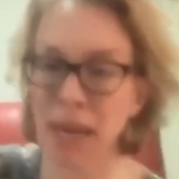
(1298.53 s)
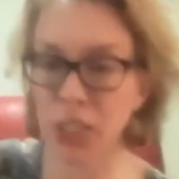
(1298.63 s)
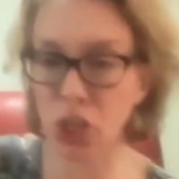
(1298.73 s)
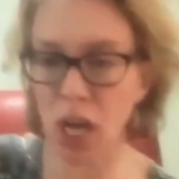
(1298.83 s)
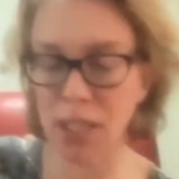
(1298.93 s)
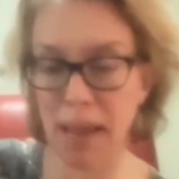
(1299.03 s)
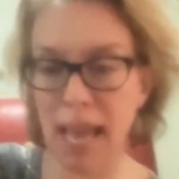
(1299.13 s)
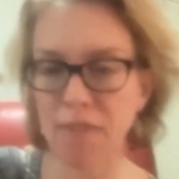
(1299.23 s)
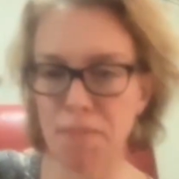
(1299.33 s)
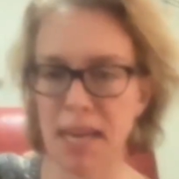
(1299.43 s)
my child to
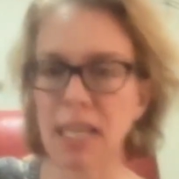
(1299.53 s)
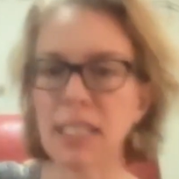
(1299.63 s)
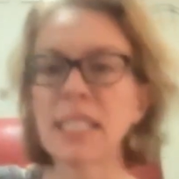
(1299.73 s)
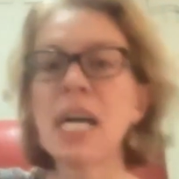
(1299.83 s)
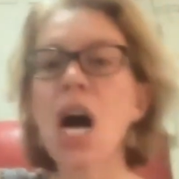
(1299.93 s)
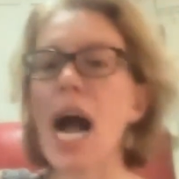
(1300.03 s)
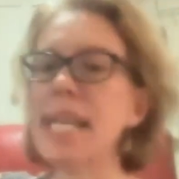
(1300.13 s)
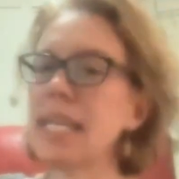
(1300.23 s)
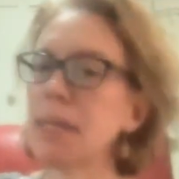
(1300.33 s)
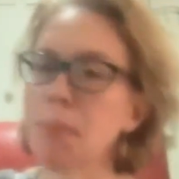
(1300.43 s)
behave better.
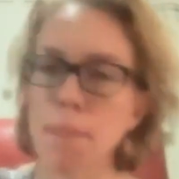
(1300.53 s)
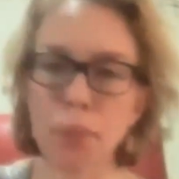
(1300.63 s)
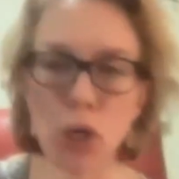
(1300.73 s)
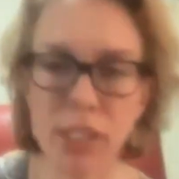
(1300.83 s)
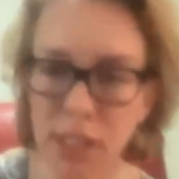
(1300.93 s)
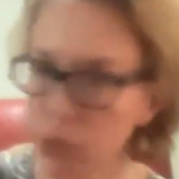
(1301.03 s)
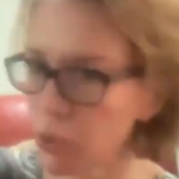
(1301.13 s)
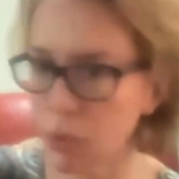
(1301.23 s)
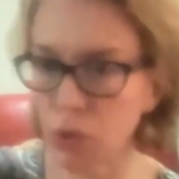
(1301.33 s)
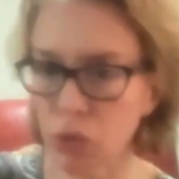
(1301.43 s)
I need my boss
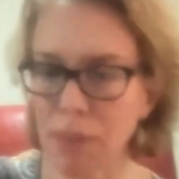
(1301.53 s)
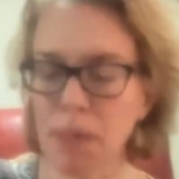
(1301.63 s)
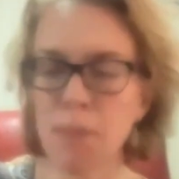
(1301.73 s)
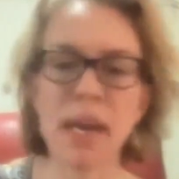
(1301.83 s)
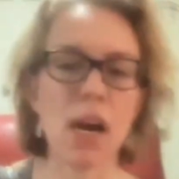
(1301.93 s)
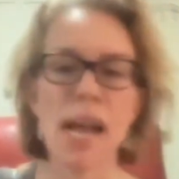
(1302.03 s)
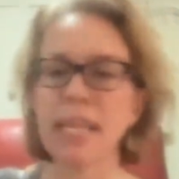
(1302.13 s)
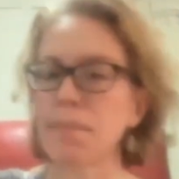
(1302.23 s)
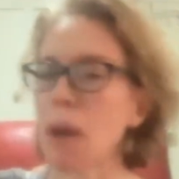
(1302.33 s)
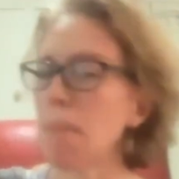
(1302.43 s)
to treat me better. I
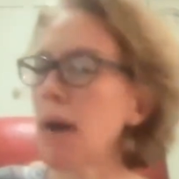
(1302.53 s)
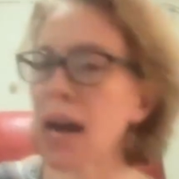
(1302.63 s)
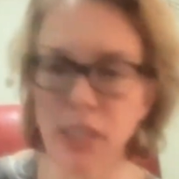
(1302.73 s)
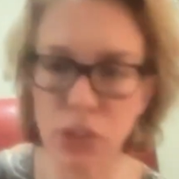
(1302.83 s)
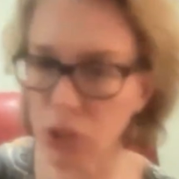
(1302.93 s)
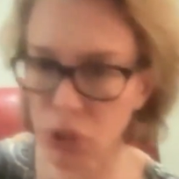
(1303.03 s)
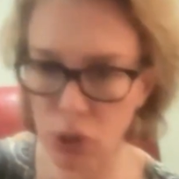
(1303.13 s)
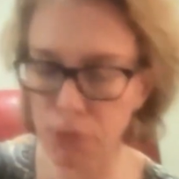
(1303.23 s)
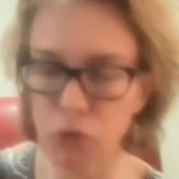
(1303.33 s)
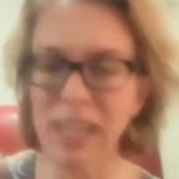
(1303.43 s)
need my partner to
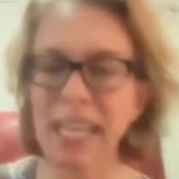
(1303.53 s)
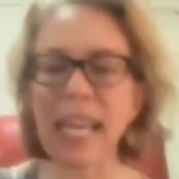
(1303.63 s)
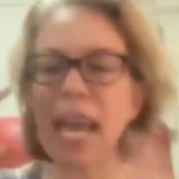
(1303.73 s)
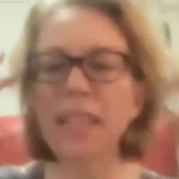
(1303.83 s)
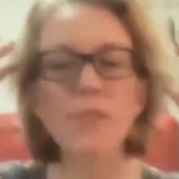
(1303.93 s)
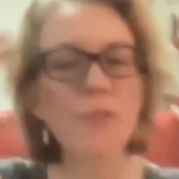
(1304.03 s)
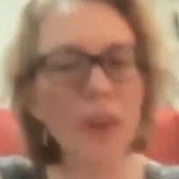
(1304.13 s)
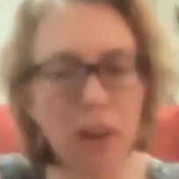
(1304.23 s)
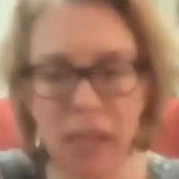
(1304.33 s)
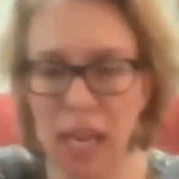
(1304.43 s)
stop drinking. And it's
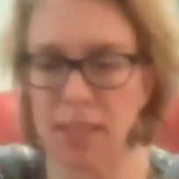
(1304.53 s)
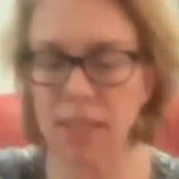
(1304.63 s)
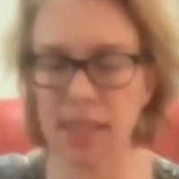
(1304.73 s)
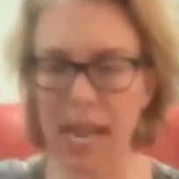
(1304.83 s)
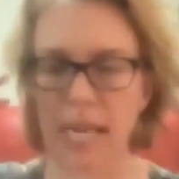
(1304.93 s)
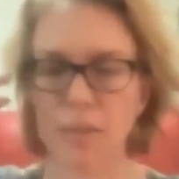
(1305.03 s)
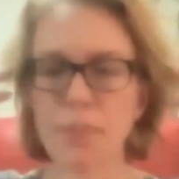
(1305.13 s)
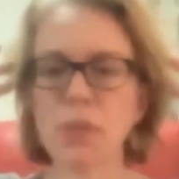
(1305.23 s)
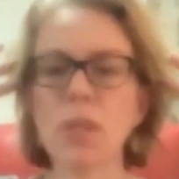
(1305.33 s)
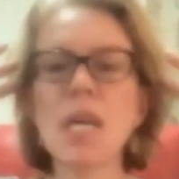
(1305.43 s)
very
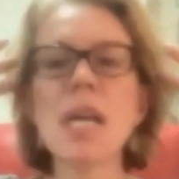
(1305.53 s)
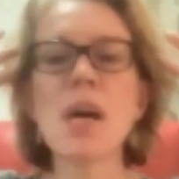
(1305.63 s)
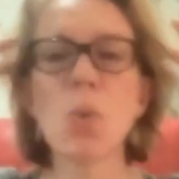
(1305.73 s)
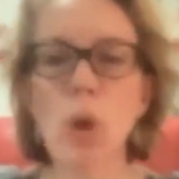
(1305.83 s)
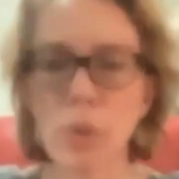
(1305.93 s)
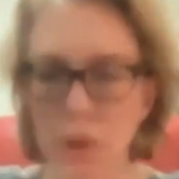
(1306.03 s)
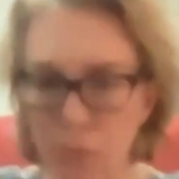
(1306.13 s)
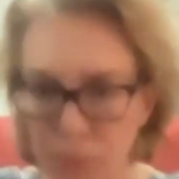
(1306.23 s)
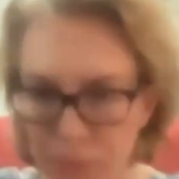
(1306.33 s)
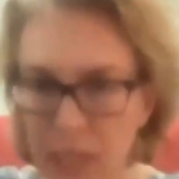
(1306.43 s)
understandable when
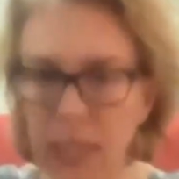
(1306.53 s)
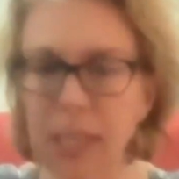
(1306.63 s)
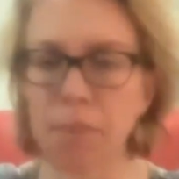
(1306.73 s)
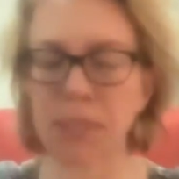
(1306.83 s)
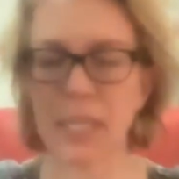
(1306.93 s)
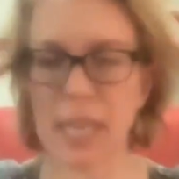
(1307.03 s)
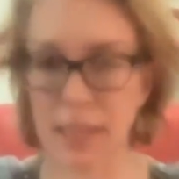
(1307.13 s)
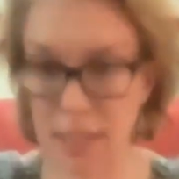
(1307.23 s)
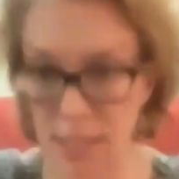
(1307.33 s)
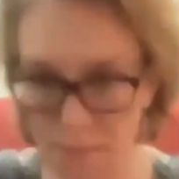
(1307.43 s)
we're really
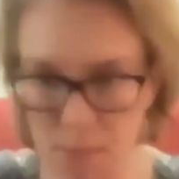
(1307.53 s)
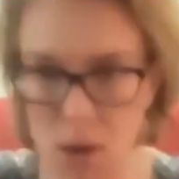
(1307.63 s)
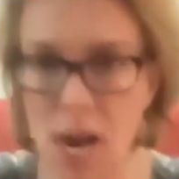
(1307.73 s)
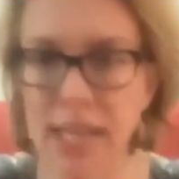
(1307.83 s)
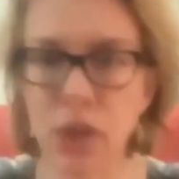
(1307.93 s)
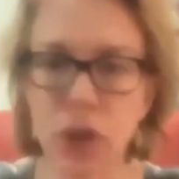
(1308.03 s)
upset that the mind